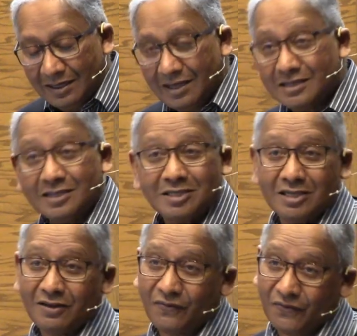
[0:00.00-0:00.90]
And he
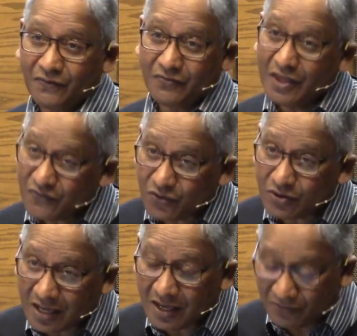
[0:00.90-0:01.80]
said if they
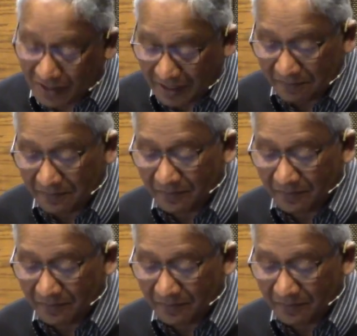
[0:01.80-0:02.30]
forgave him,